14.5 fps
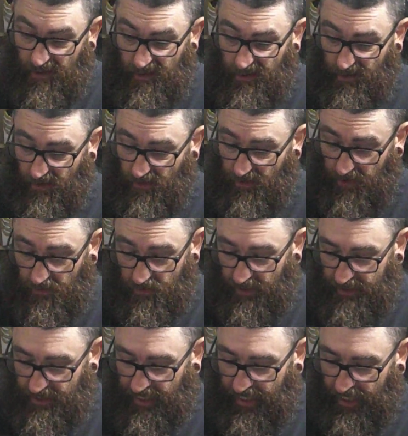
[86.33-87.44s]
I'm going to use like
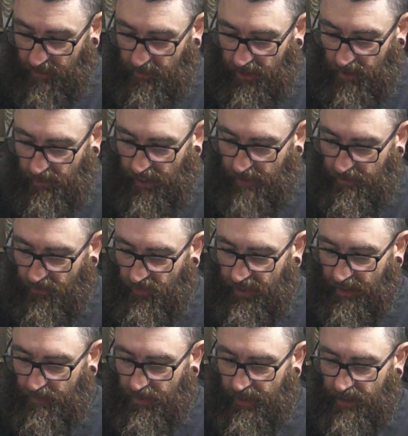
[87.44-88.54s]
10 mil maybe for
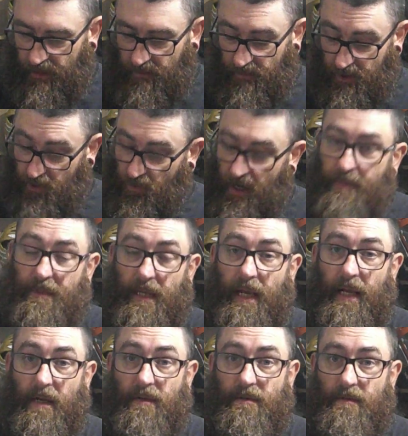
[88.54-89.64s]
that bit. My scraps
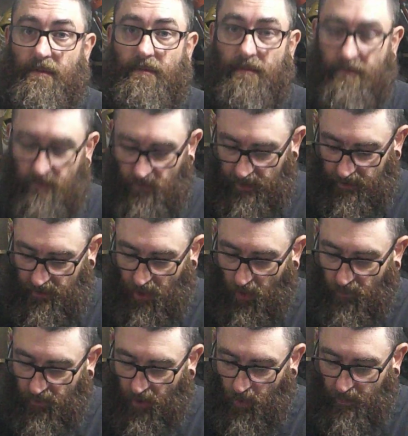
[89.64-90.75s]
again because no
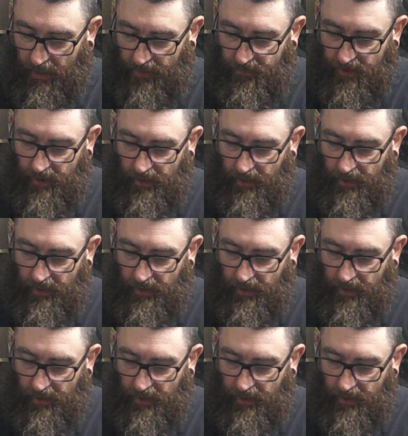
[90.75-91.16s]
foam left.